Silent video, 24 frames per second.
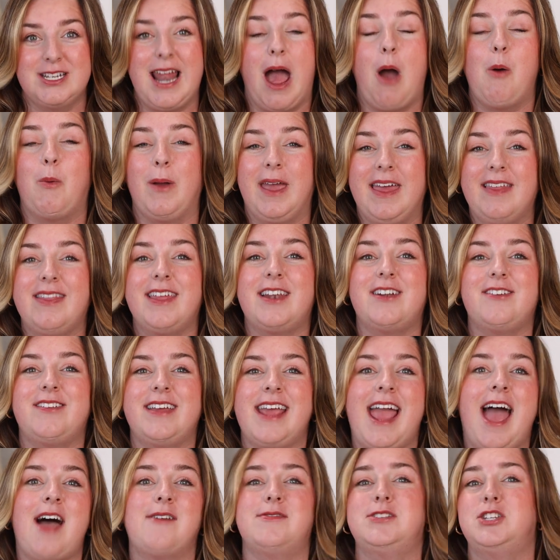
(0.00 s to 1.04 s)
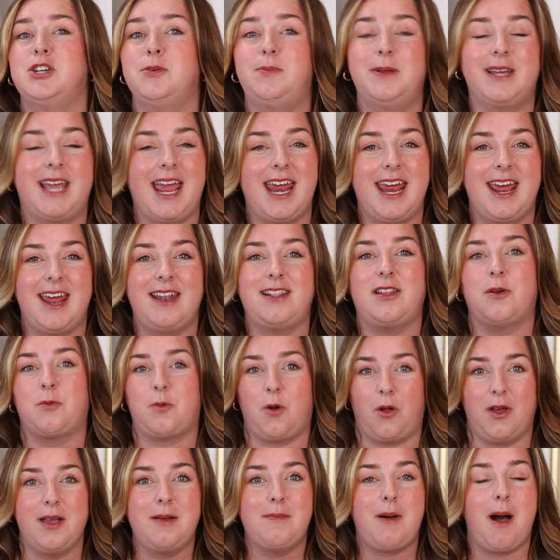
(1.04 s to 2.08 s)
Now we literally have duplicated the
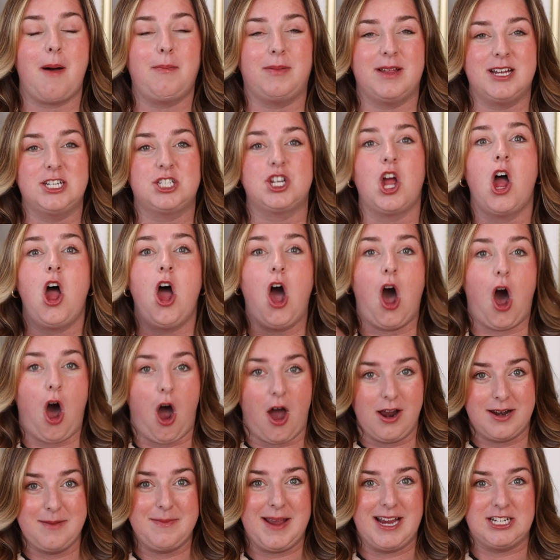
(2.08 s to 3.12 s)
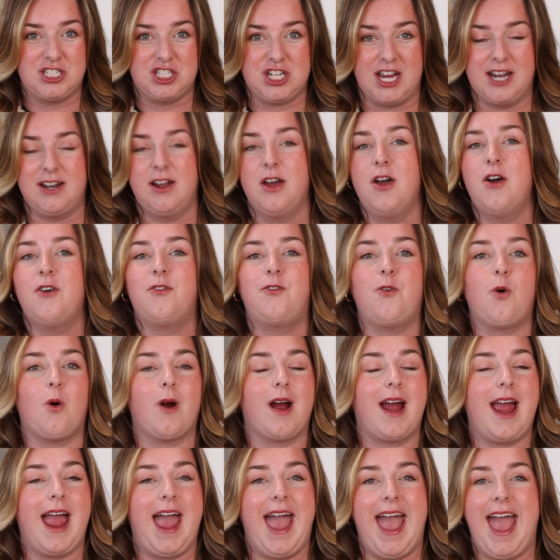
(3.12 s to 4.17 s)
Rolling Publish automation
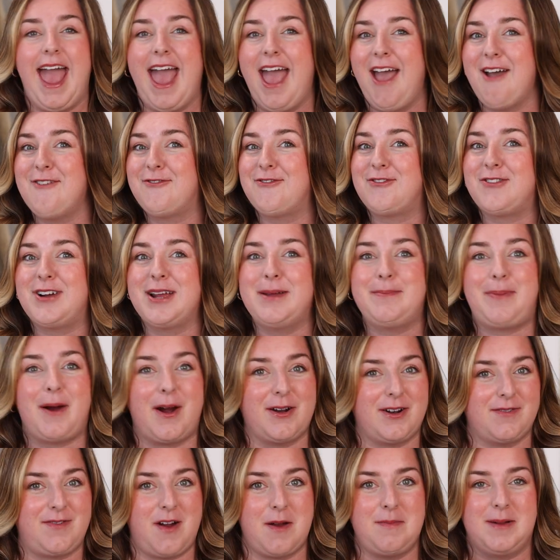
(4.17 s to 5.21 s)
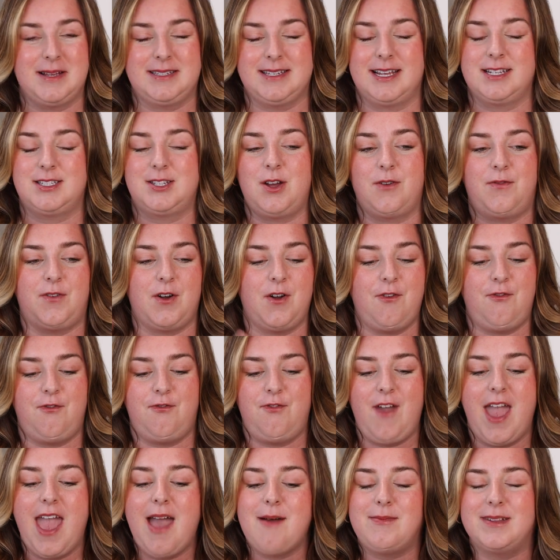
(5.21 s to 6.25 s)
for every part of our business. So for
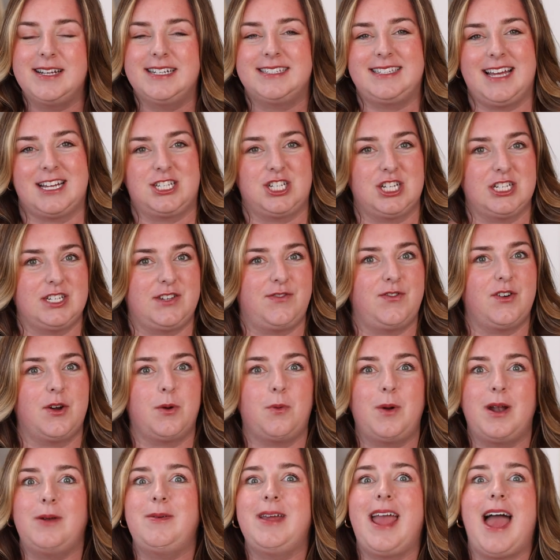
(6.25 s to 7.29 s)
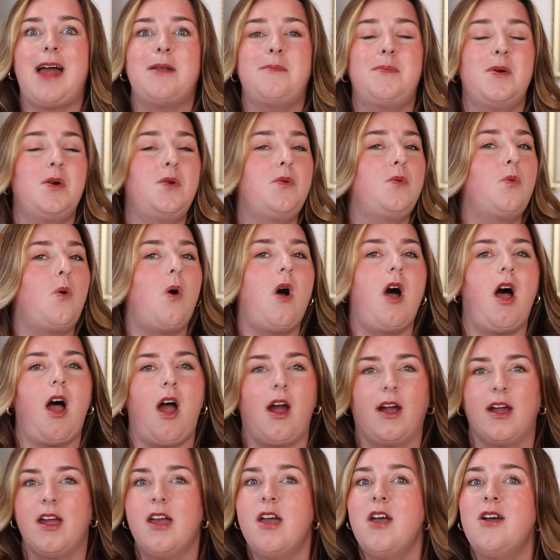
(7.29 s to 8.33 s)
family sessions, for when we had
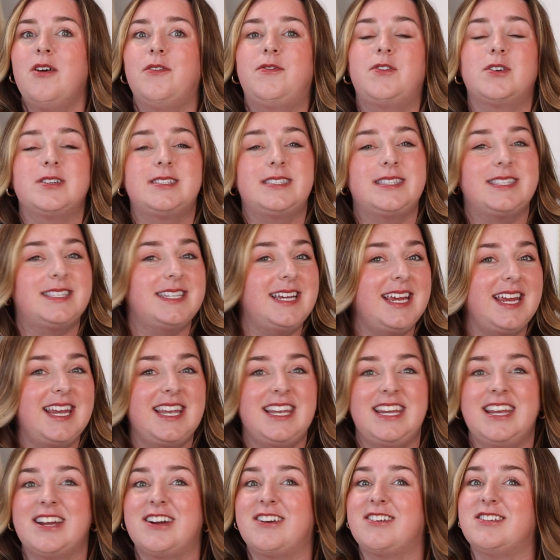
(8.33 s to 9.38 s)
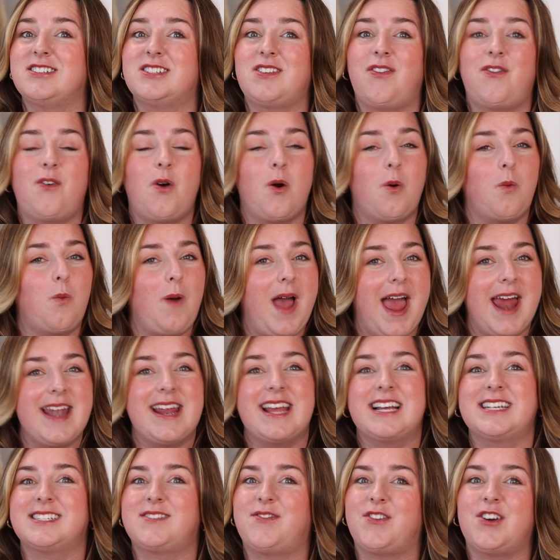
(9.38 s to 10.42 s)
boudoir, for seniors, for
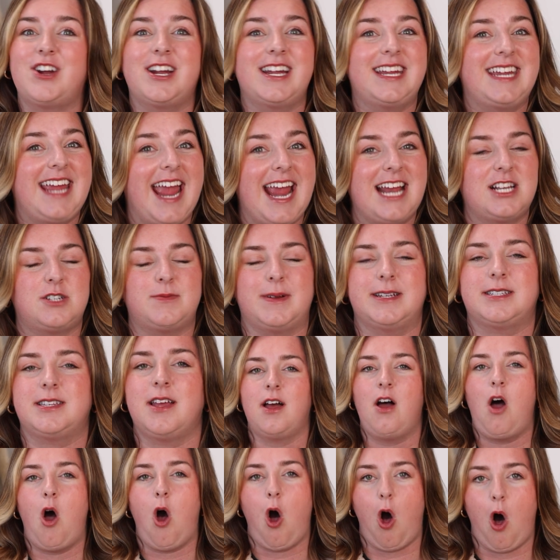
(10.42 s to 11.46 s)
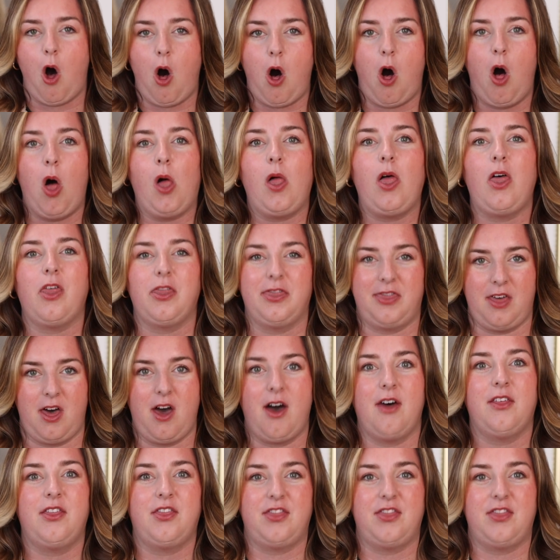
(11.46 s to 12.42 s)
weddings, for engagements, all the